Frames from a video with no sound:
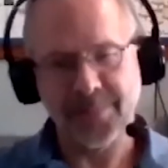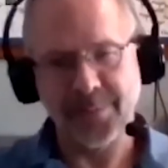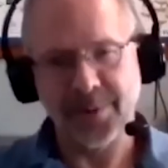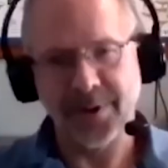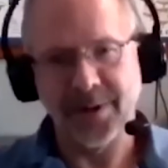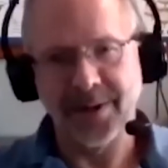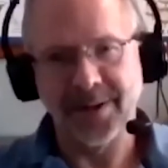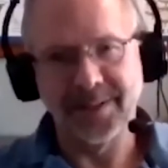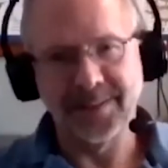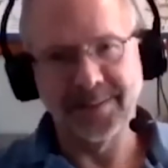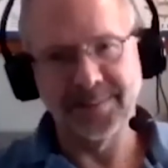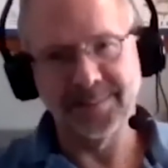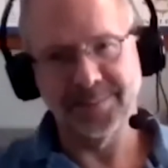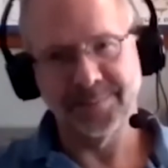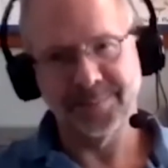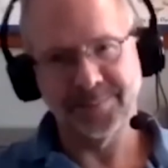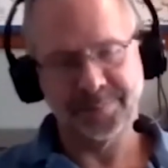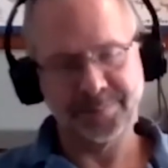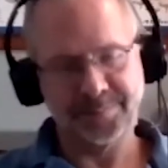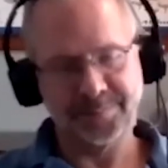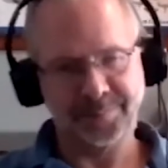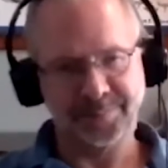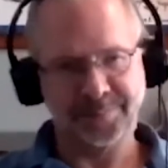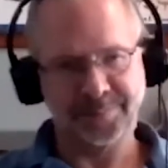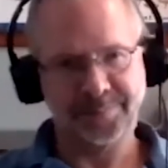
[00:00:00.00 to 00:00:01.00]
etc.
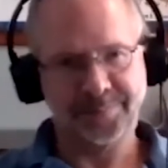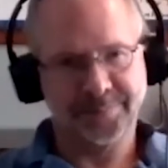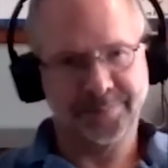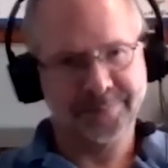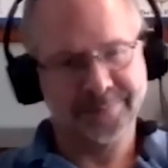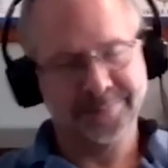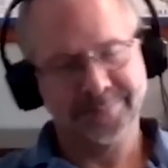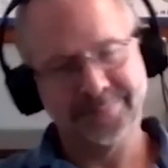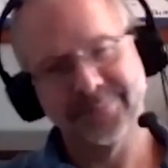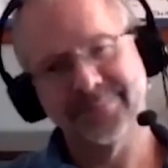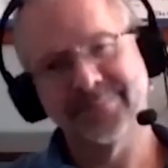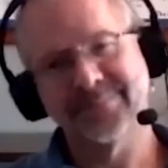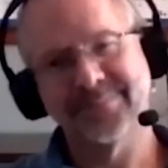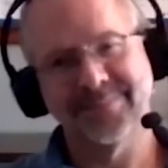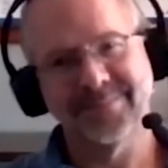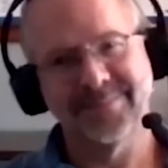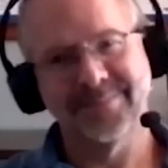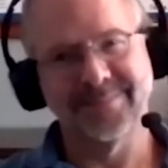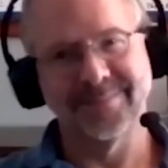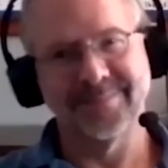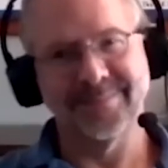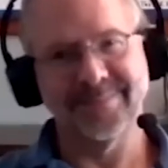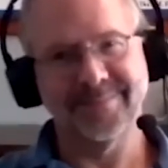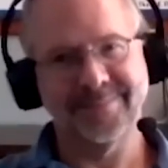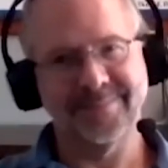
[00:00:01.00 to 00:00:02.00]
Right. right, right you know
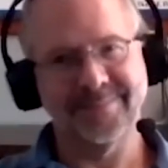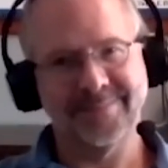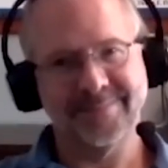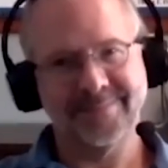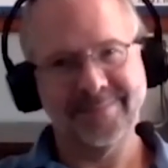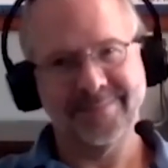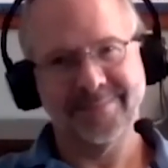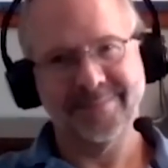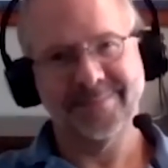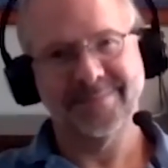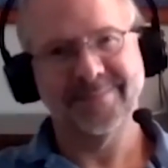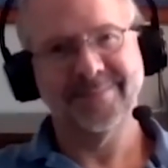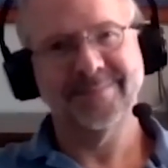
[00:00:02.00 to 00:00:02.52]
you're hyper